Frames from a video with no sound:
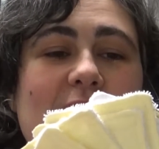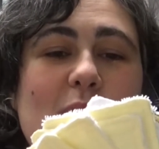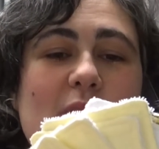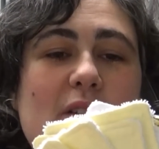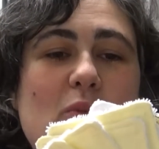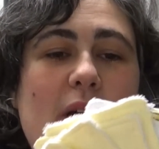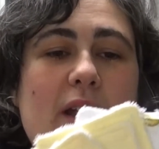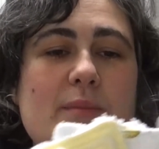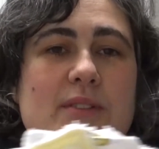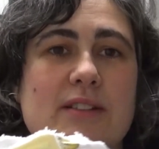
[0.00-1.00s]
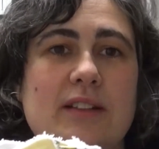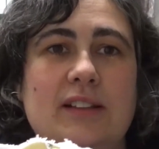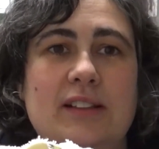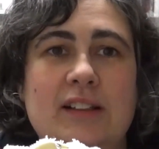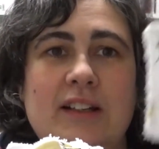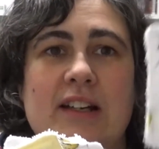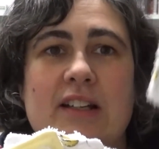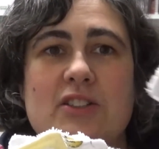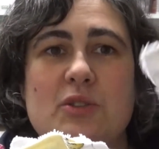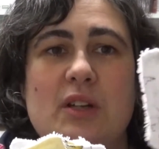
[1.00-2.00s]
little wipes,
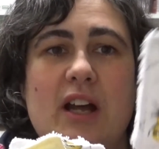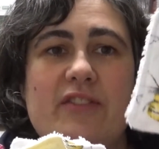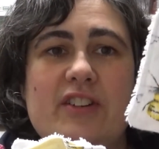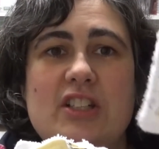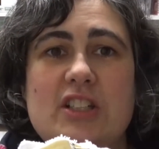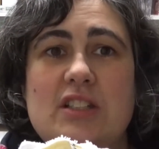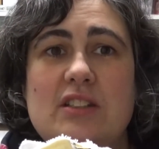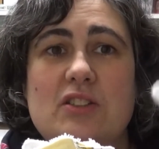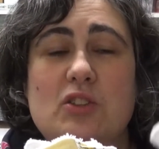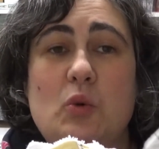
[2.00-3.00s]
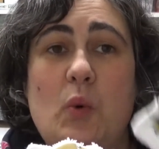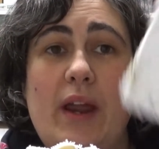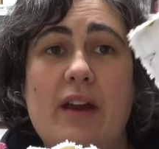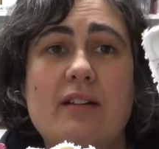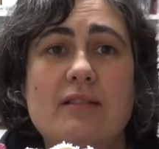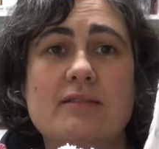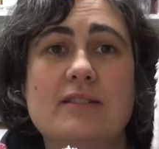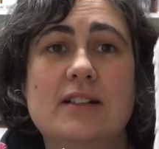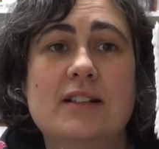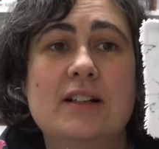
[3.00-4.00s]
2.5 inches square.
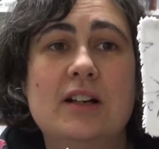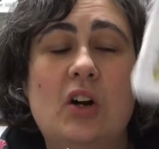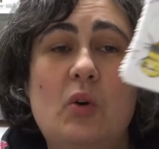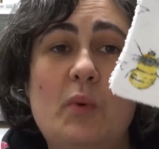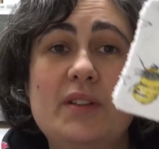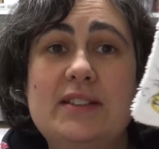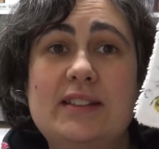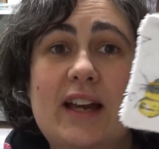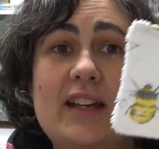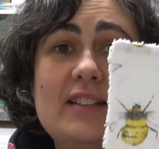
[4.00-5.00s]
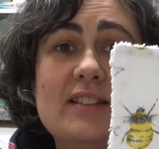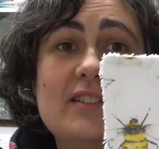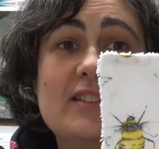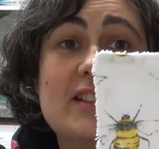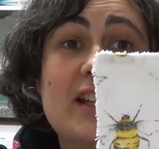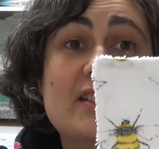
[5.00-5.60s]
On one side there's a nice